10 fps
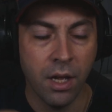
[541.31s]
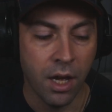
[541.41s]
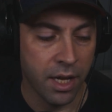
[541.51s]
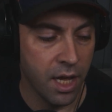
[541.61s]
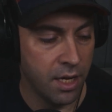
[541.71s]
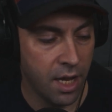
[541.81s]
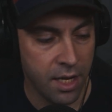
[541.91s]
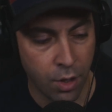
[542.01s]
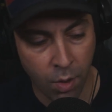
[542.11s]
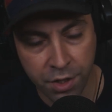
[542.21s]
Again, any
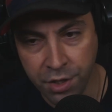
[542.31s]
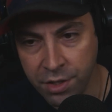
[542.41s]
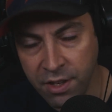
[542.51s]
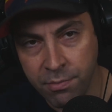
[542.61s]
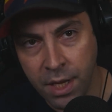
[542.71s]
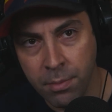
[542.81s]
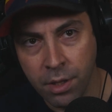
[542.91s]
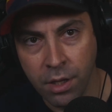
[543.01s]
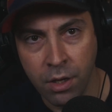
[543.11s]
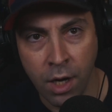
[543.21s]
questions, leave them down
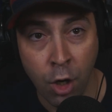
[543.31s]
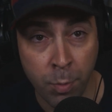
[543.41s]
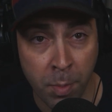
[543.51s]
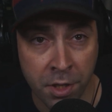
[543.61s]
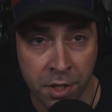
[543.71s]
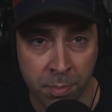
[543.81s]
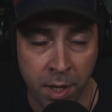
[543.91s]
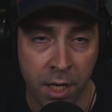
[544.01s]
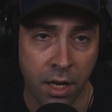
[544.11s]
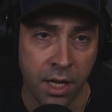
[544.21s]
below. I hope you
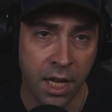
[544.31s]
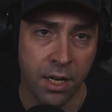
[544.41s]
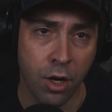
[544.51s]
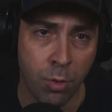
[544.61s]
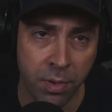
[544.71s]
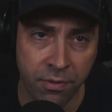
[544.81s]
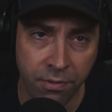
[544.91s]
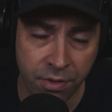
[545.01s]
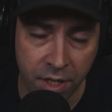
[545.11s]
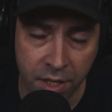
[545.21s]
participate. Again, open for
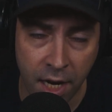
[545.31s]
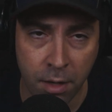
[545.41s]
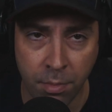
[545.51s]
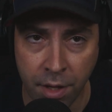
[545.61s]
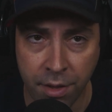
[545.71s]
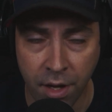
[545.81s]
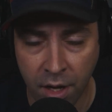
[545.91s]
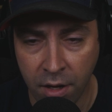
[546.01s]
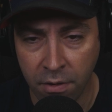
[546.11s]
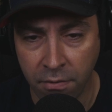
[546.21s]
the entire month
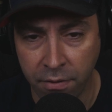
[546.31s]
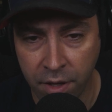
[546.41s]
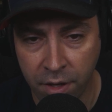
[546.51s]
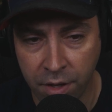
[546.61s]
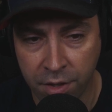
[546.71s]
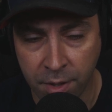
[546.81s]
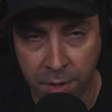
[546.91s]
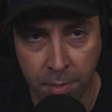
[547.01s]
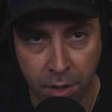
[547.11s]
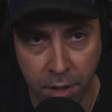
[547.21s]
of
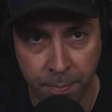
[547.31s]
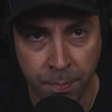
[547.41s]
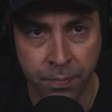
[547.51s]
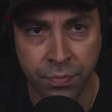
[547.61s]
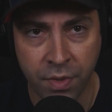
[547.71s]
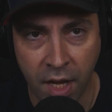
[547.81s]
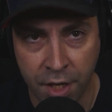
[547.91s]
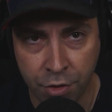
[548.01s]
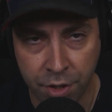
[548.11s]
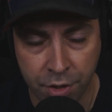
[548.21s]
September.
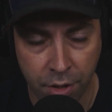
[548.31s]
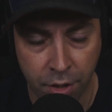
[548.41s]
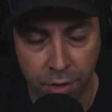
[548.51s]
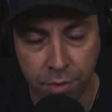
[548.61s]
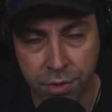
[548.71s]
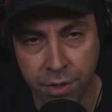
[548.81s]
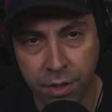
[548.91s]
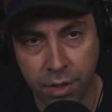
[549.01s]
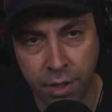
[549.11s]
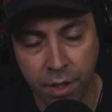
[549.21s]
Entries close
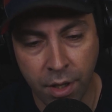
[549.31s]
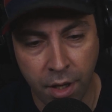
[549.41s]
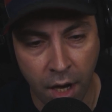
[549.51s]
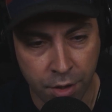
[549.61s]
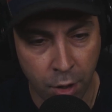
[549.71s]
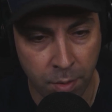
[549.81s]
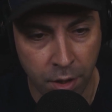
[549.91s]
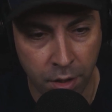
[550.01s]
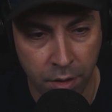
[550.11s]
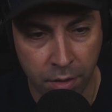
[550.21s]

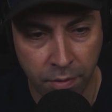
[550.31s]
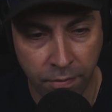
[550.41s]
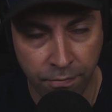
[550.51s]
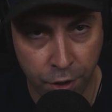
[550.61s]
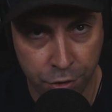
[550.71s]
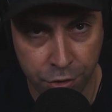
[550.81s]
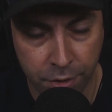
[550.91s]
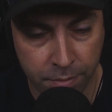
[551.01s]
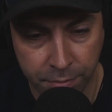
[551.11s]
October 1st.